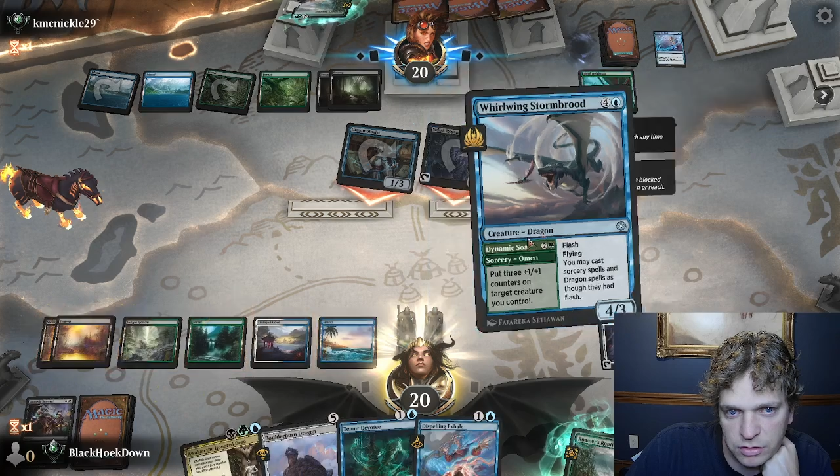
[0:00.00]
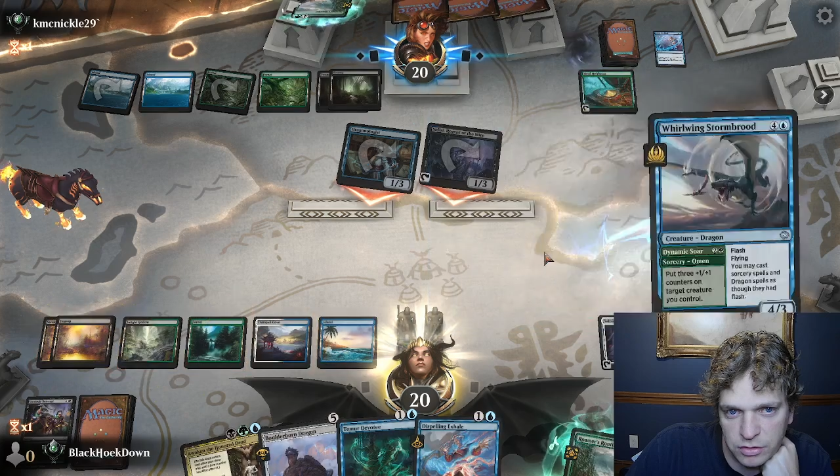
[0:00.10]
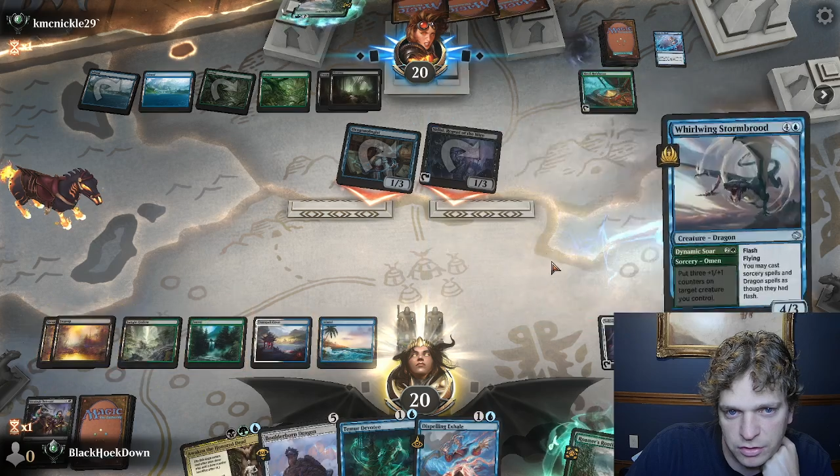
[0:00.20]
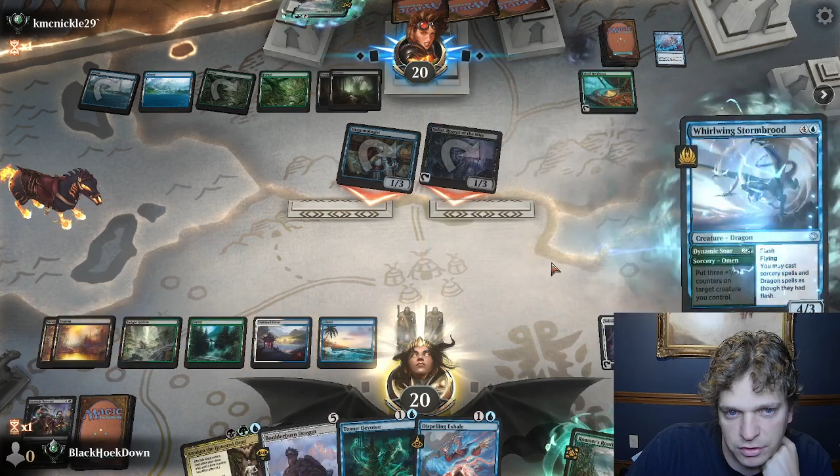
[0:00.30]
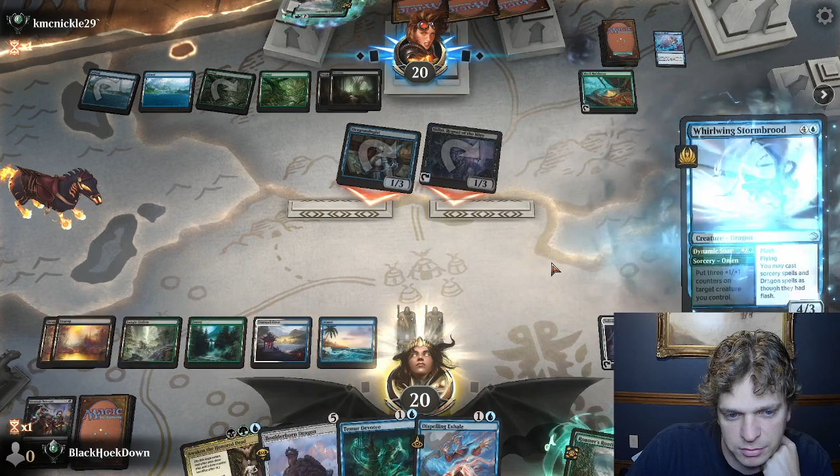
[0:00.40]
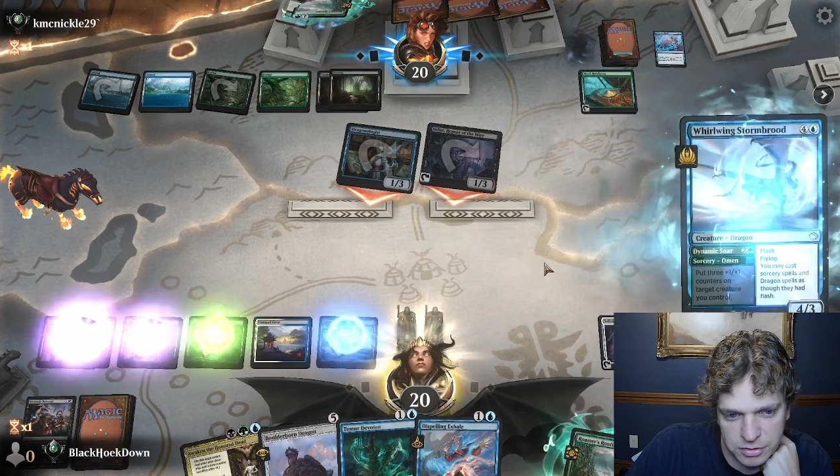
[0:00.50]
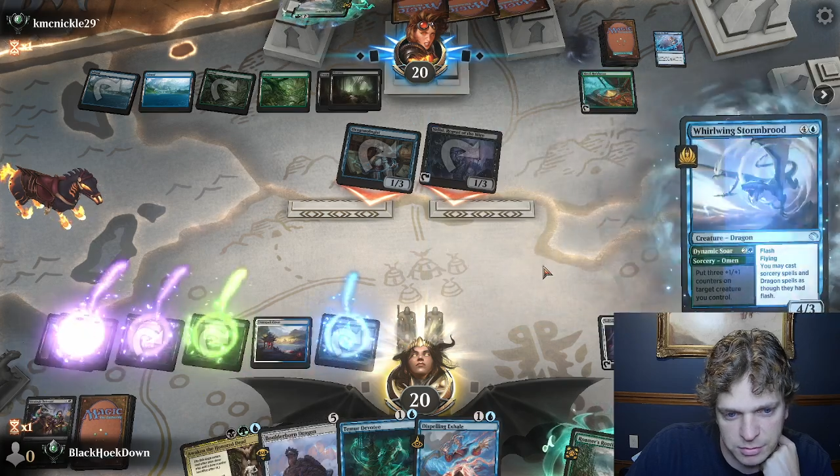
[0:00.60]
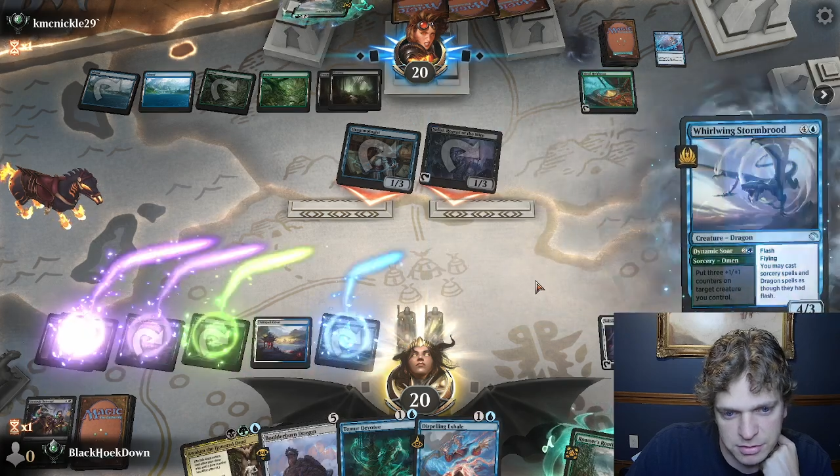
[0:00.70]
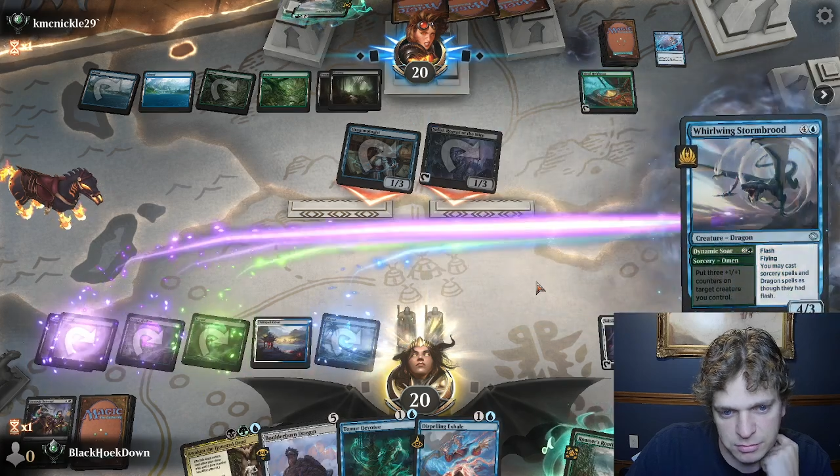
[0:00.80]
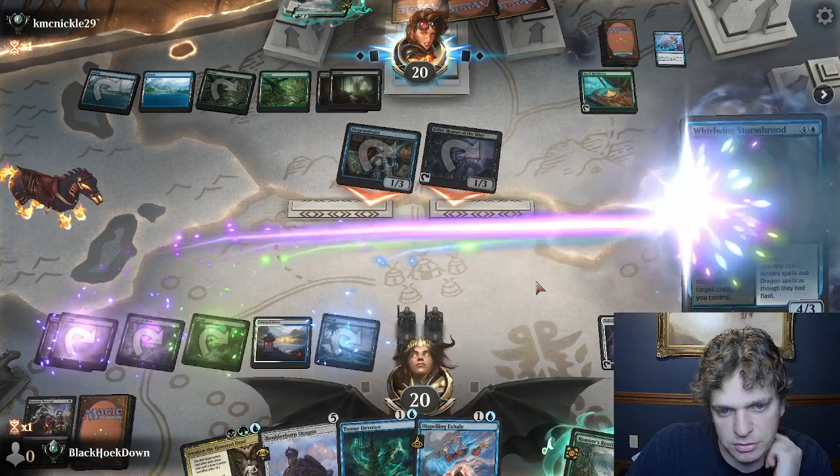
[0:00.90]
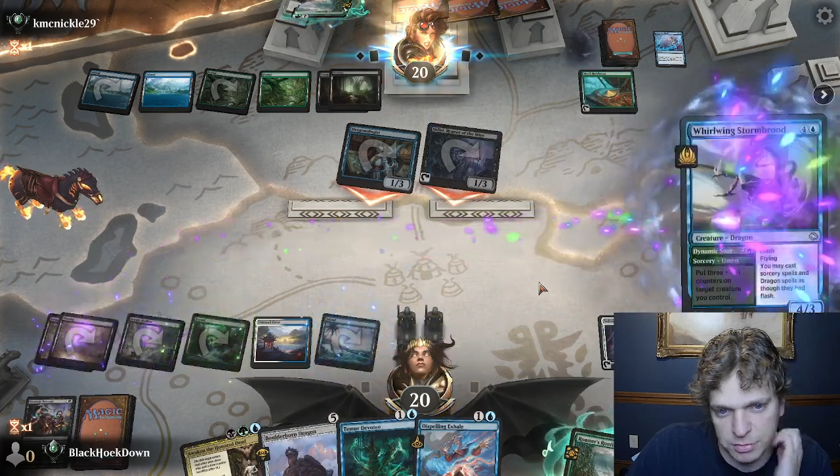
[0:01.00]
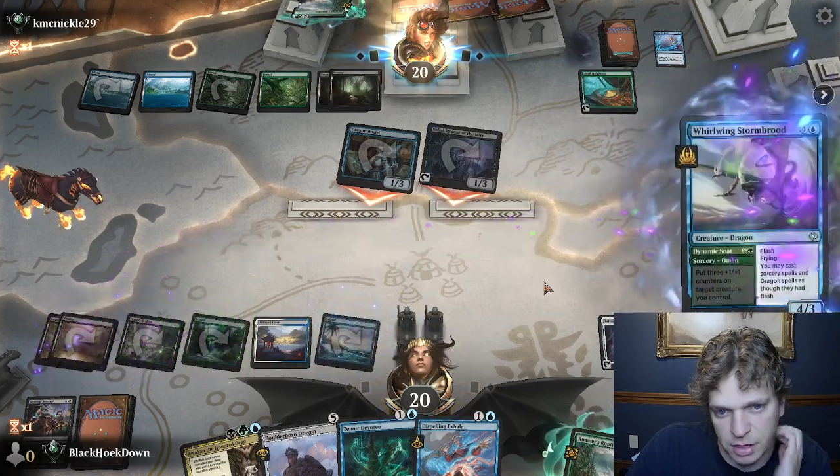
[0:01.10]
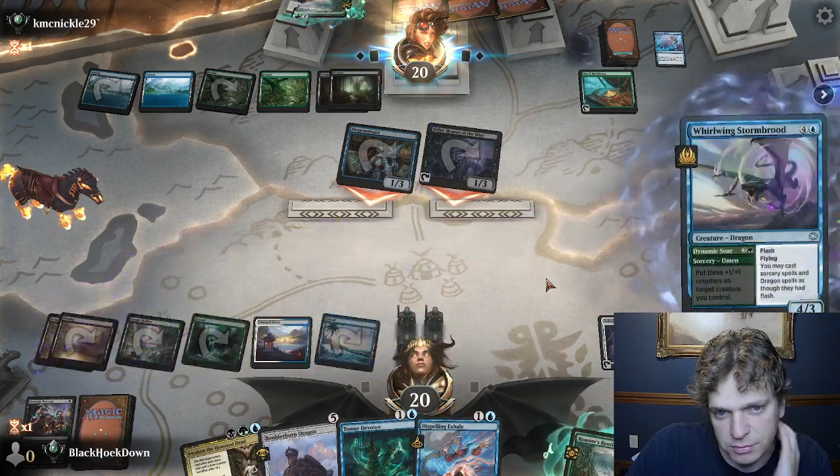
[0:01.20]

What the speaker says: aren't going to be dropping some huge bombs,